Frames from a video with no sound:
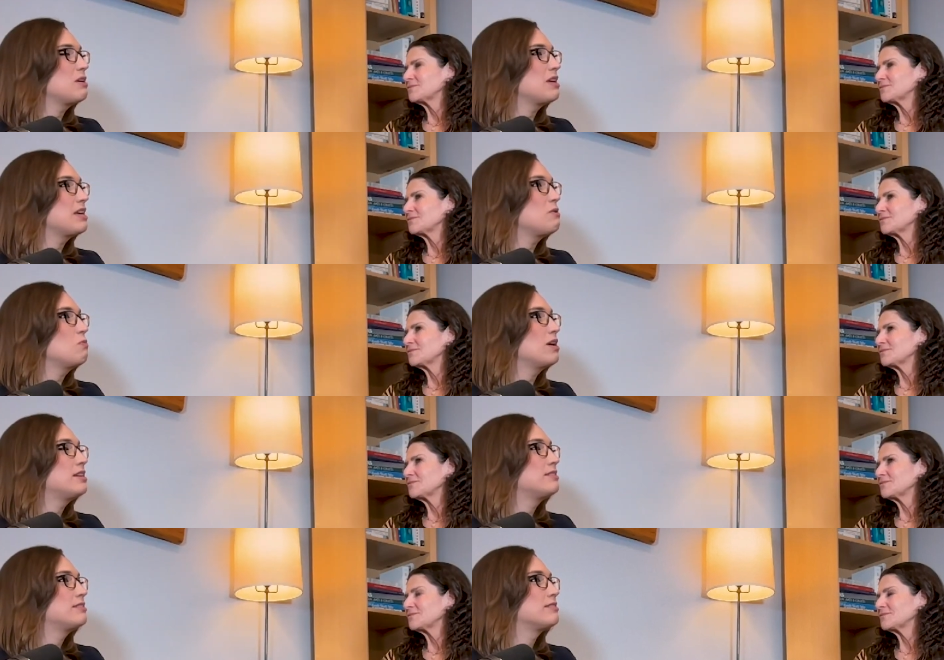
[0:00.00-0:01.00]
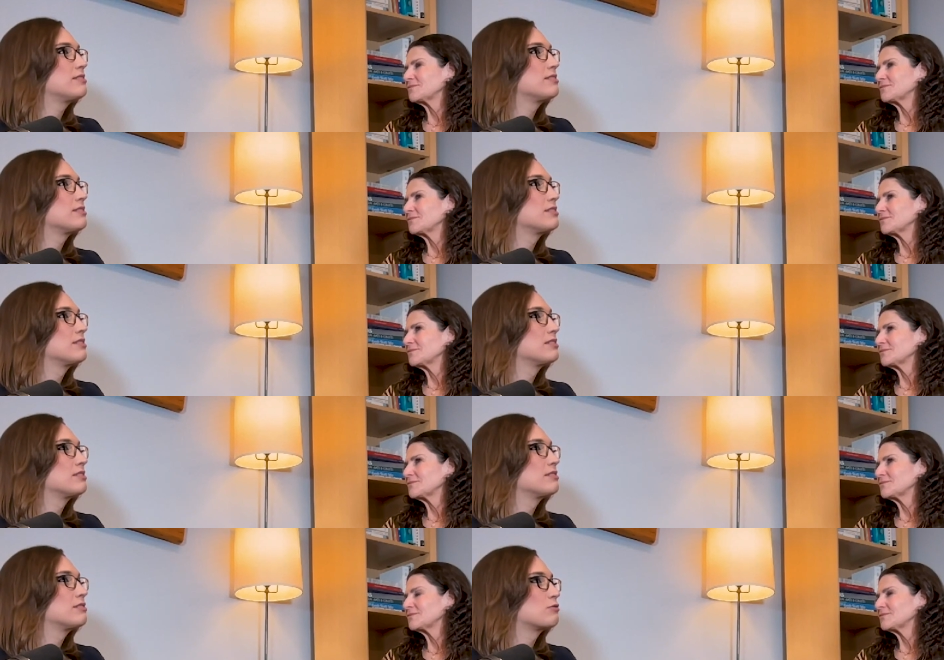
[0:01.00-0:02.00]
Speaker 1: He was
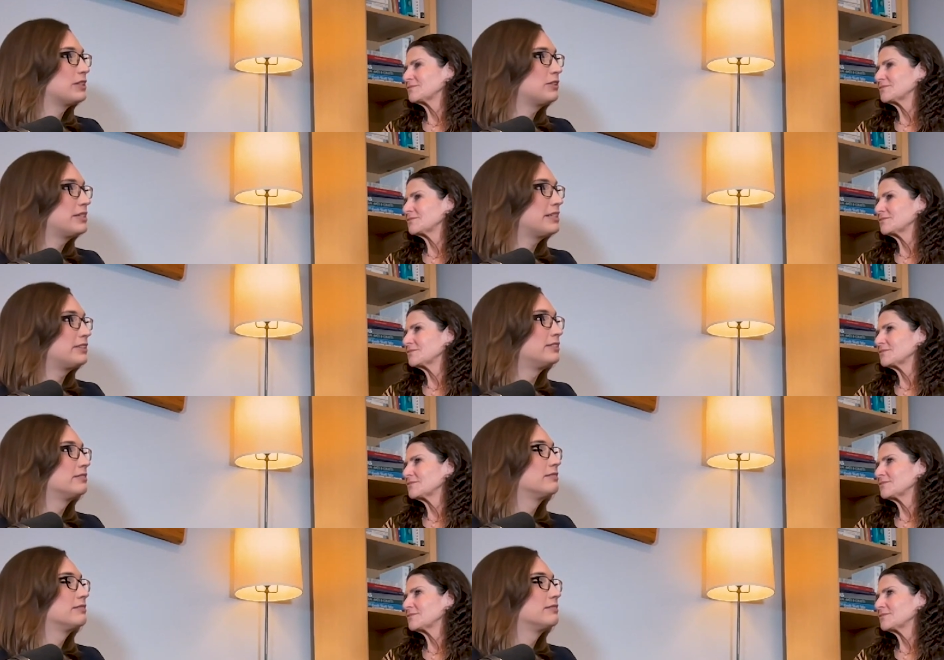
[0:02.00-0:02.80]
the real deal.